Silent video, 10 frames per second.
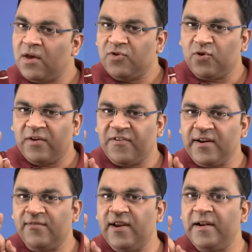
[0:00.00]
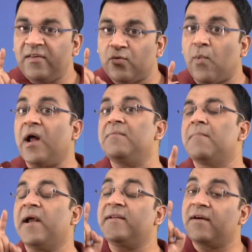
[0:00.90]
So effectively, it is one
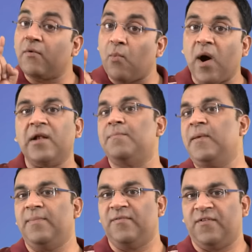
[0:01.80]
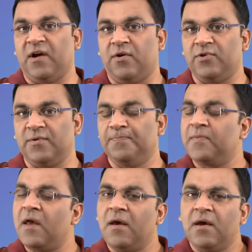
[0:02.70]
minor, one PPF account.
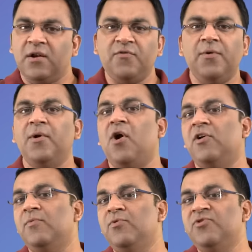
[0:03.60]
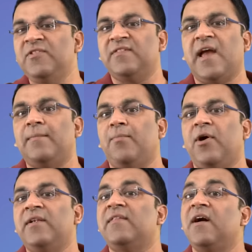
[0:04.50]
Now, from a contribution
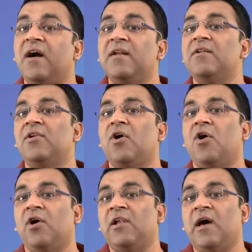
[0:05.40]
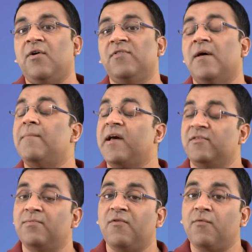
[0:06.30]
standpoint, the current law allows a
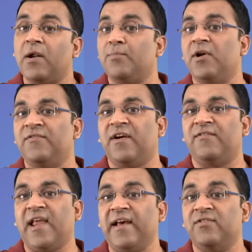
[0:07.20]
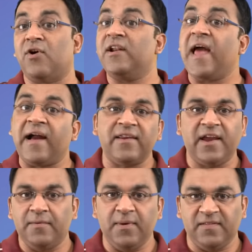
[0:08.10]
maximum of 1.5 lakhs on an
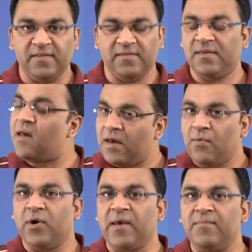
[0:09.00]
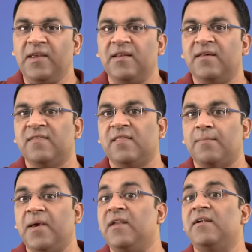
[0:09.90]
aggregate basis. What I mean is the
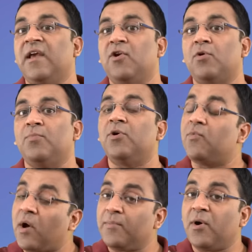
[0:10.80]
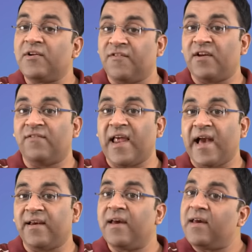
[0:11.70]
parent cannot put 1.5
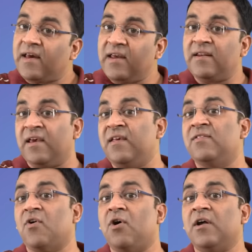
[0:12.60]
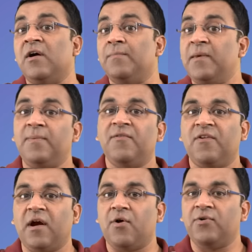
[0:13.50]
lakh in his or her PPF
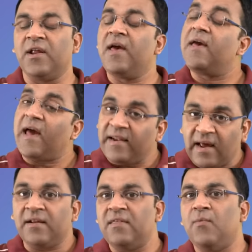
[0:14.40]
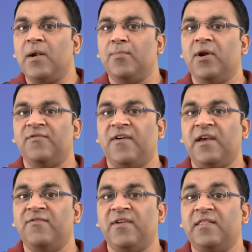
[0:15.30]
account and another
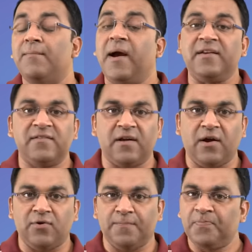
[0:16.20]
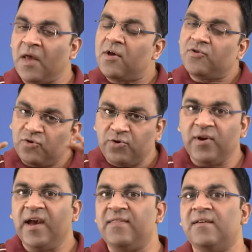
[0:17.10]
1.5 in the minor's account. So
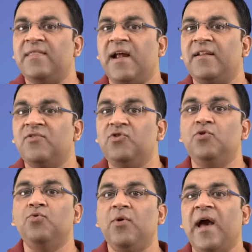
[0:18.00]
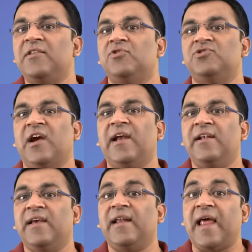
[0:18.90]
together, that is you and your
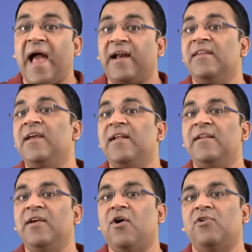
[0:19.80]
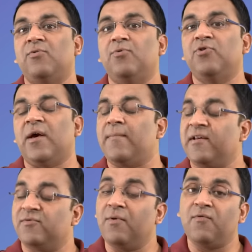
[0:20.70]
child can aggregately contribute a
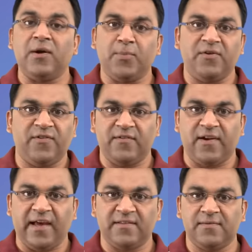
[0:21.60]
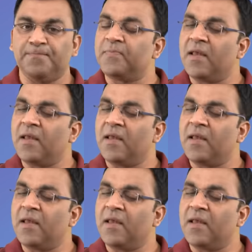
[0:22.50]
maximum of 1.5 lakhs.